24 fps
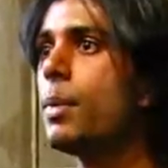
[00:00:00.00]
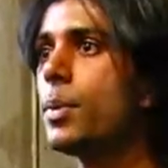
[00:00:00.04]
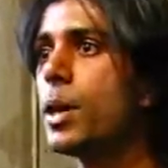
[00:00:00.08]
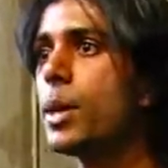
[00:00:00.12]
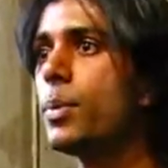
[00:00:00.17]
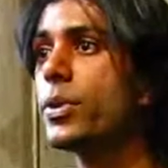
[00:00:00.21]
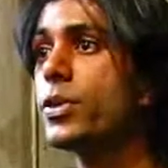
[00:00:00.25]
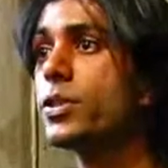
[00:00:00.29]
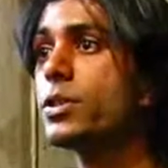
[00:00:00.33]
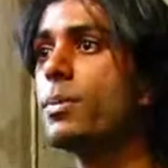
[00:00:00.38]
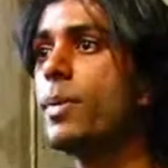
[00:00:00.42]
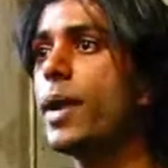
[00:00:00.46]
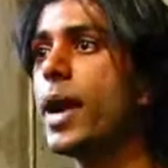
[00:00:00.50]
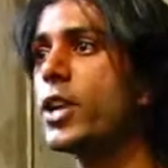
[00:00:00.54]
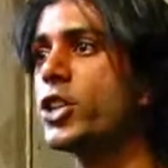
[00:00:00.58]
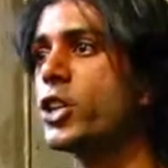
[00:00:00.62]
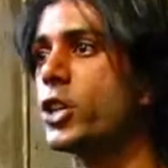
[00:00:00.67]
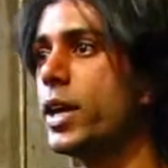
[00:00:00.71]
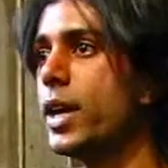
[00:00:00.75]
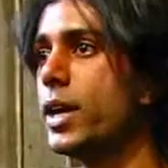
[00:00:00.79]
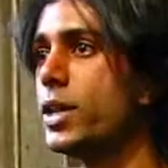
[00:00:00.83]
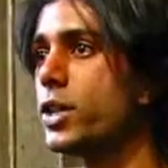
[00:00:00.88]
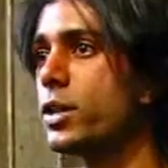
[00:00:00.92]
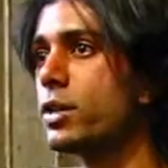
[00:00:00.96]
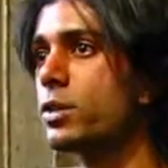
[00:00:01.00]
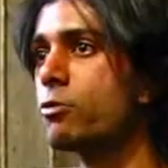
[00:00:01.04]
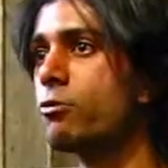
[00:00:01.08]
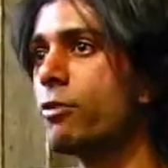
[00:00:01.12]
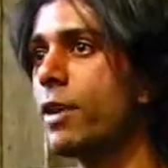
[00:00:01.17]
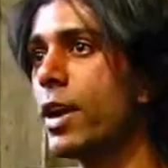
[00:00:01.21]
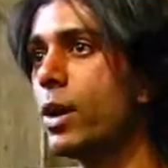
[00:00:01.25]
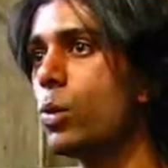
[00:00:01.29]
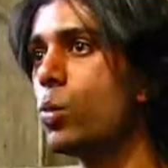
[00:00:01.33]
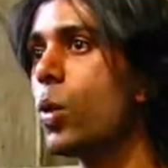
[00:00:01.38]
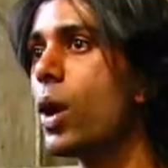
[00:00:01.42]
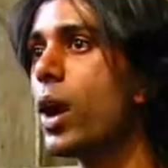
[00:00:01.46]
People's imaginations
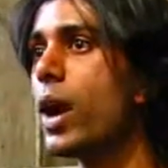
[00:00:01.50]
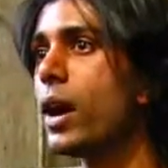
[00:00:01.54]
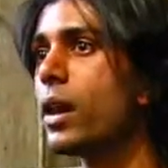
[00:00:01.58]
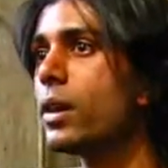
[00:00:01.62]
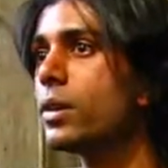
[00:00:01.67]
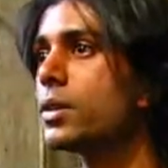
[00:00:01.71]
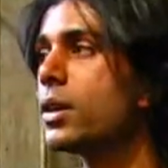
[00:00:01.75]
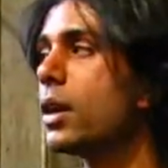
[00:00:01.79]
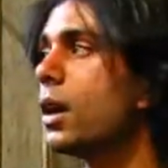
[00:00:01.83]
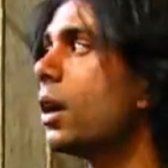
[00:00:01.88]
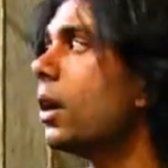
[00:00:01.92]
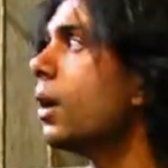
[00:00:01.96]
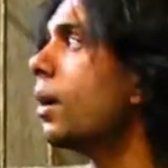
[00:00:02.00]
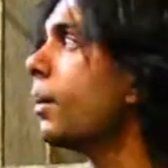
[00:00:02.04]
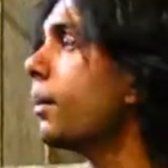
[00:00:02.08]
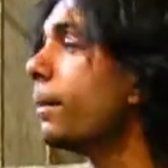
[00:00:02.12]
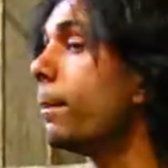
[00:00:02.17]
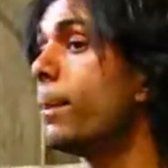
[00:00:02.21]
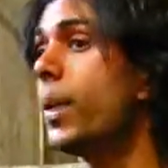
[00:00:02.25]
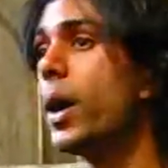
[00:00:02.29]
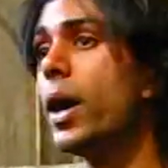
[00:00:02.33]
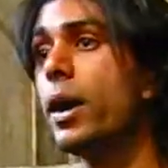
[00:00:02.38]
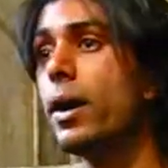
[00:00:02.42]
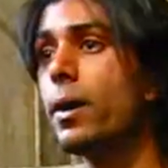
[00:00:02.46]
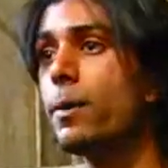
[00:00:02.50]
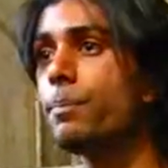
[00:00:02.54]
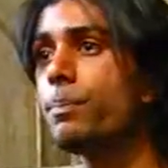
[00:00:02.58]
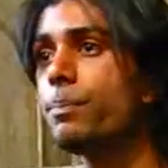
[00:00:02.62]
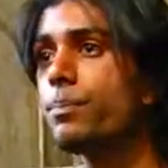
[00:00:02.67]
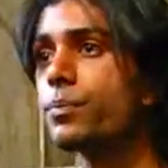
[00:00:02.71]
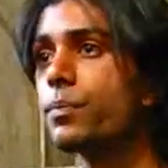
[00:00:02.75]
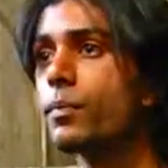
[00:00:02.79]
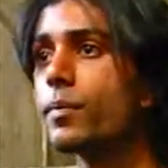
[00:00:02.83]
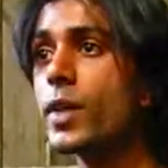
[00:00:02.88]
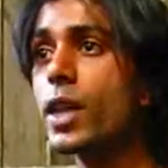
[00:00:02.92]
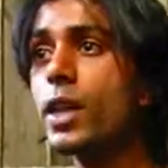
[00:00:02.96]
ran wild.
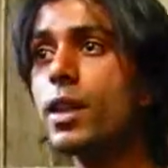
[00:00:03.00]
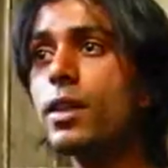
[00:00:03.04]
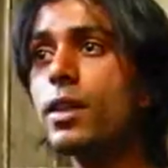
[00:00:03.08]
But